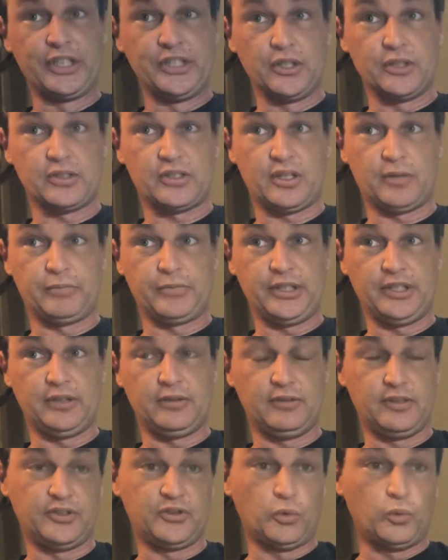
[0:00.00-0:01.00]
on
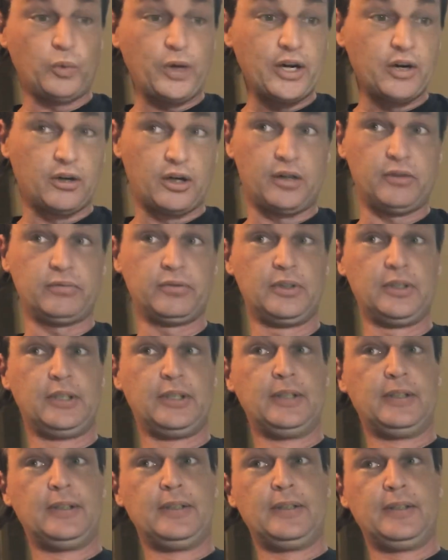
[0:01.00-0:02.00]
something is aware of,
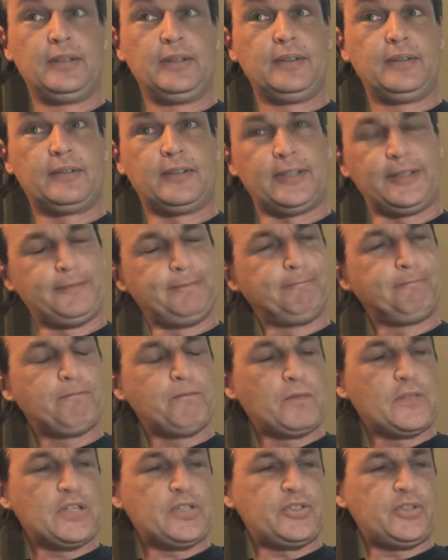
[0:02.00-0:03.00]
right?
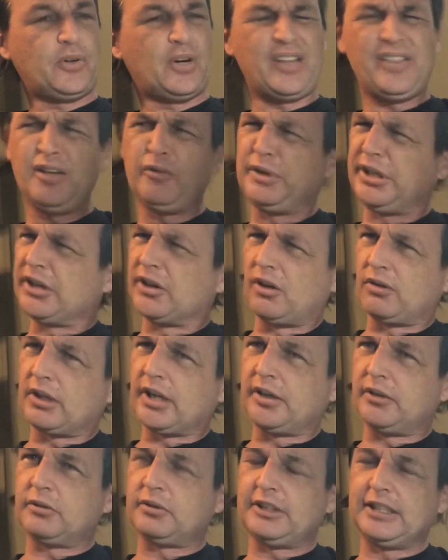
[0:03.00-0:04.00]
So I think we could all
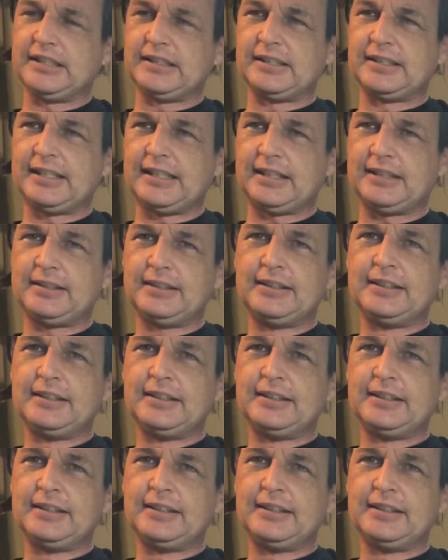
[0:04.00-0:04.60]
kind of relate to that,